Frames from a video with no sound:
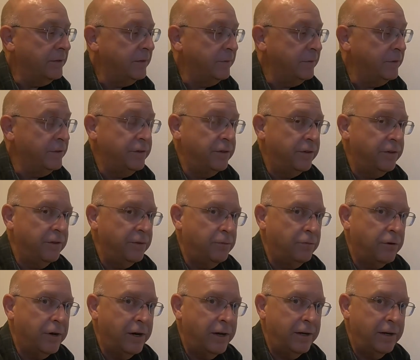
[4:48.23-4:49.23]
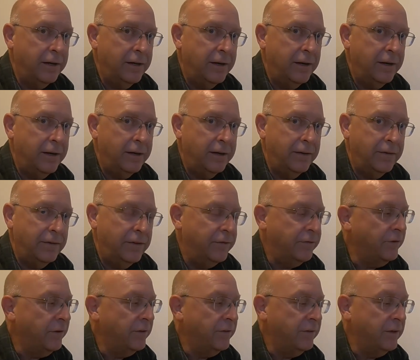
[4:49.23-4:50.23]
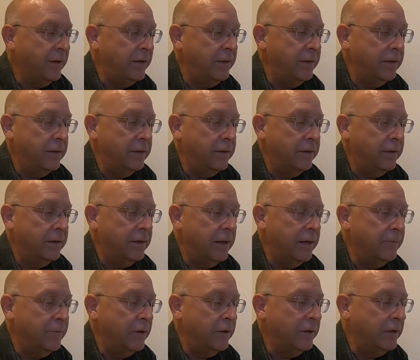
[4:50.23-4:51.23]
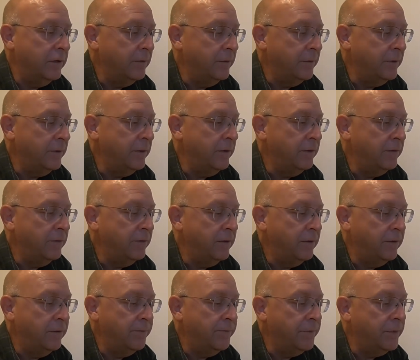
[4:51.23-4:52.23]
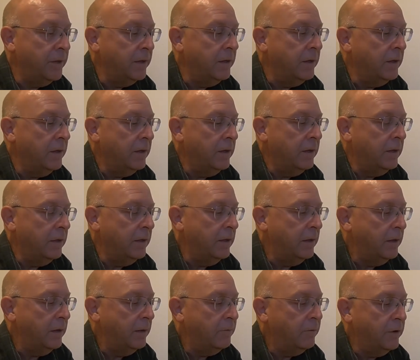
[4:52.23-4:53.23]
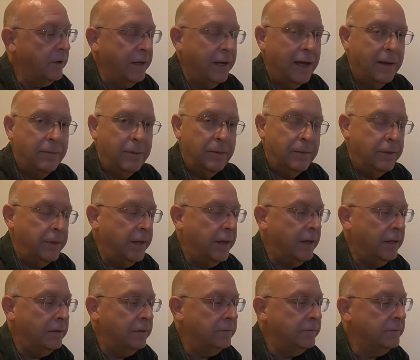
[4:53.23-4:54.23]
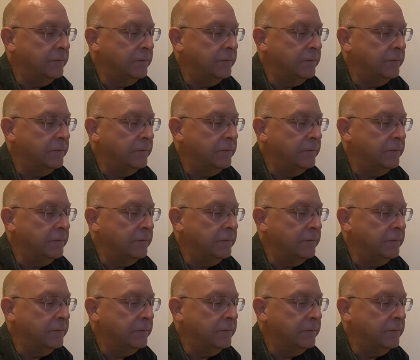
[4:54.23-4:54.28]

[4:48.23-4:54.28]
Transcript: it was just as bright at night as the front sight that came on here with these, so I'm pretty happy with that.